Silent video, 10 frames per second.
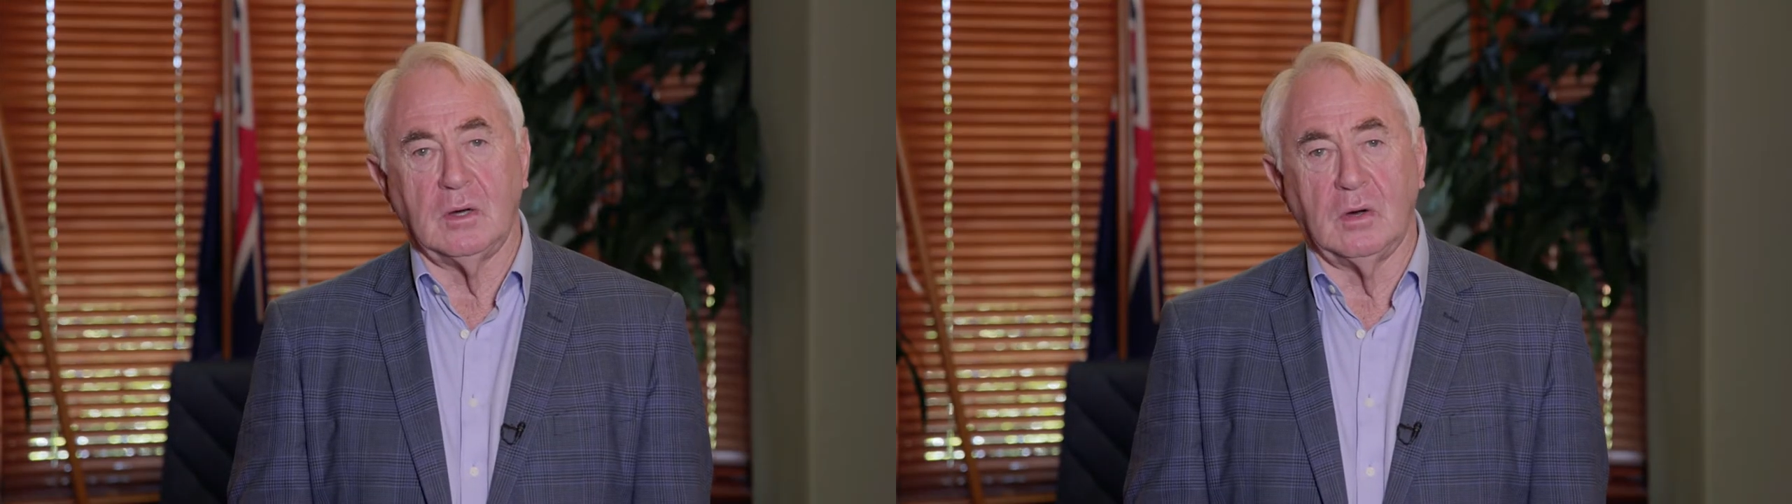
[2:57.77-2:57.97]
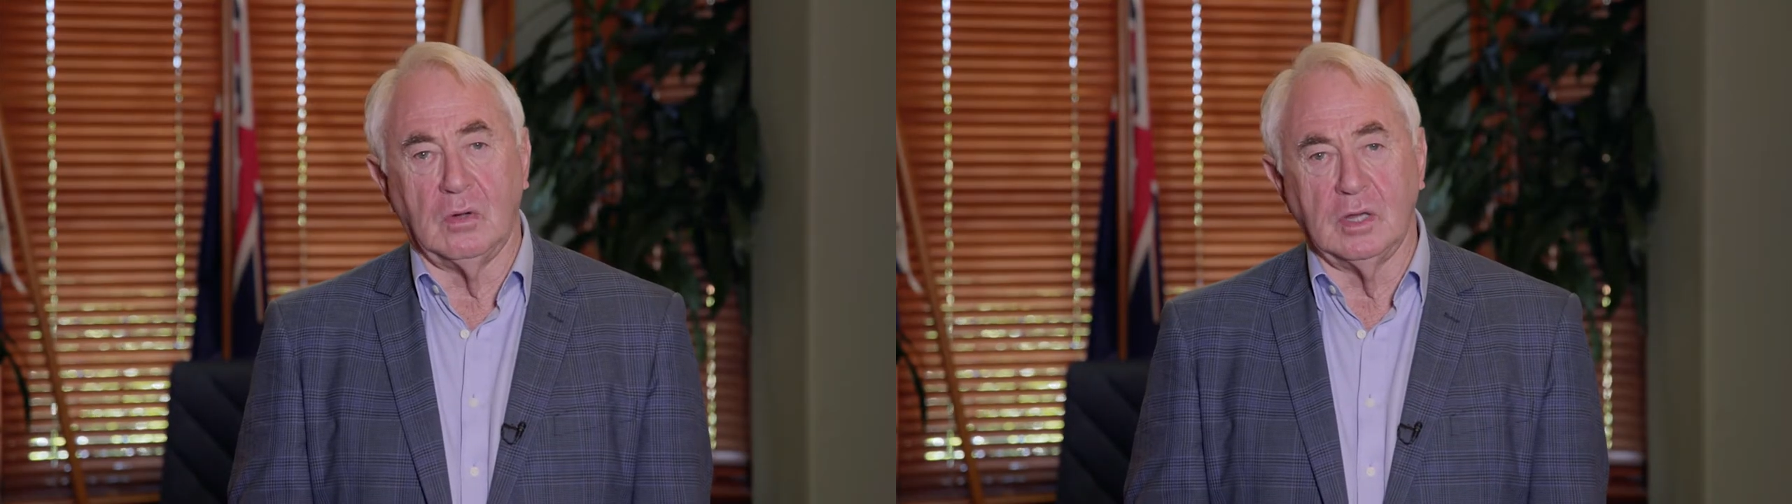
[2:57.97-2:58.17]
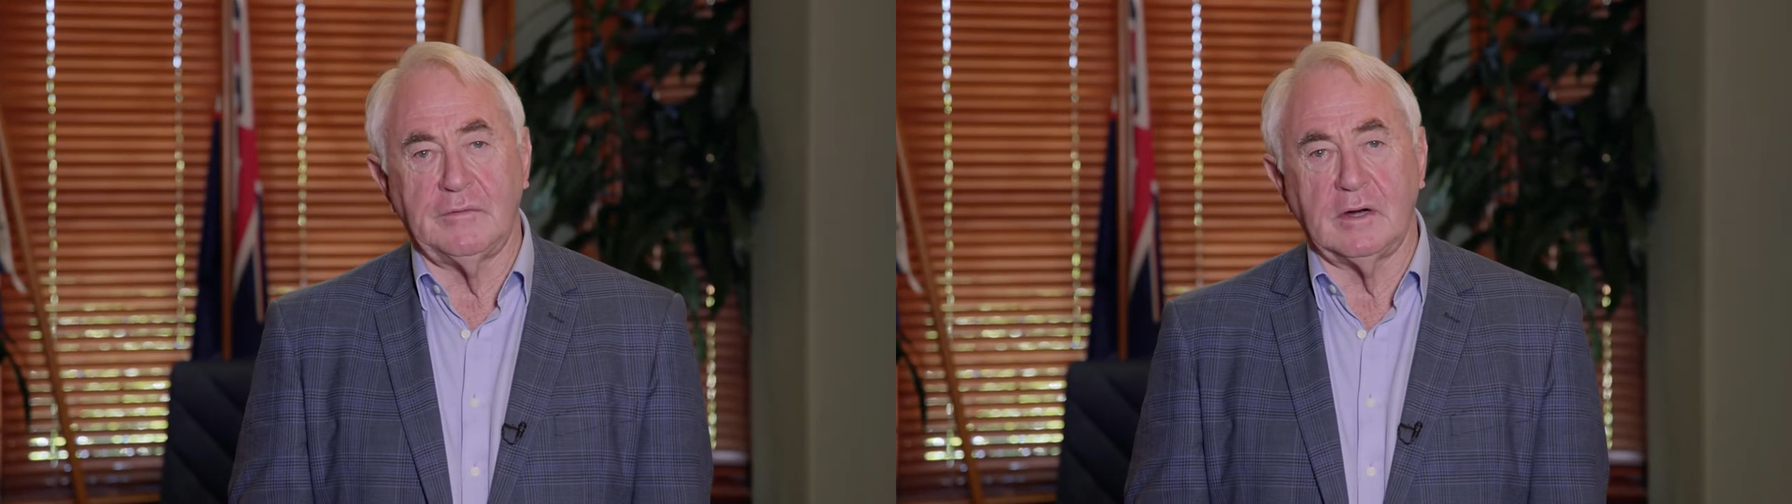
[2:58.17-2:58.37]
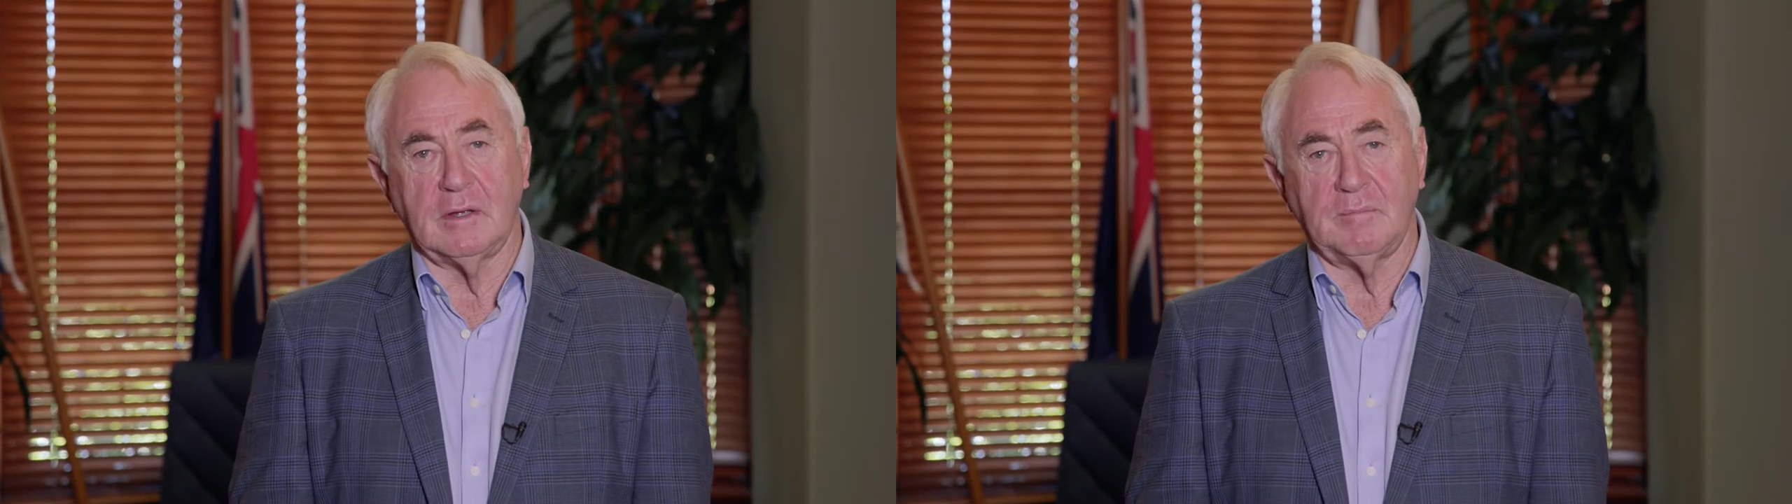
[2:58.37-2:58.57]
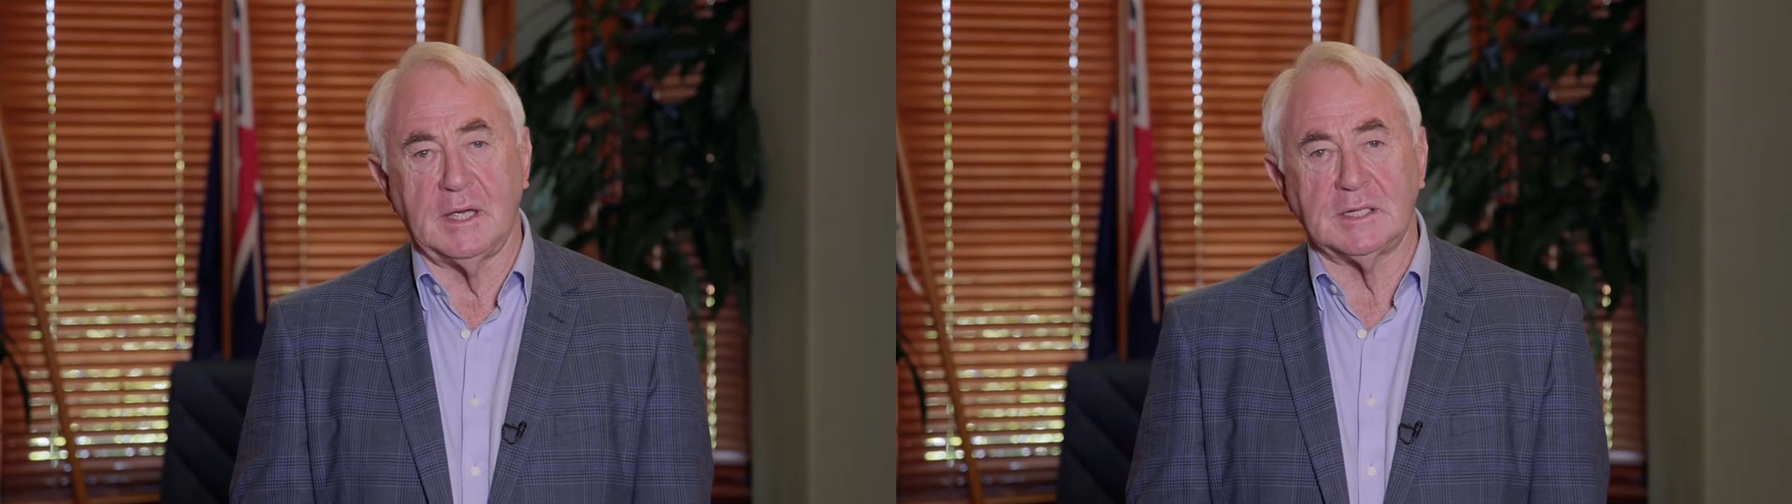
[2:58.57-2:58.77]
all the
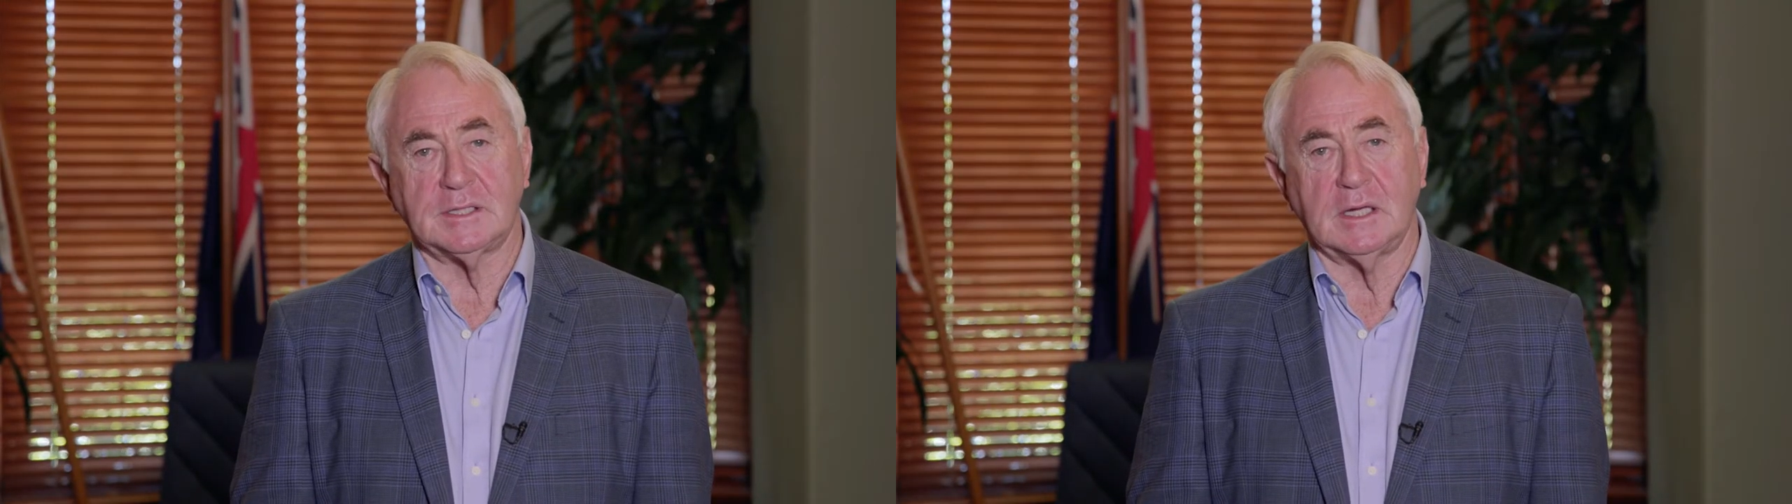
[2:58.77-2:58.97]
very best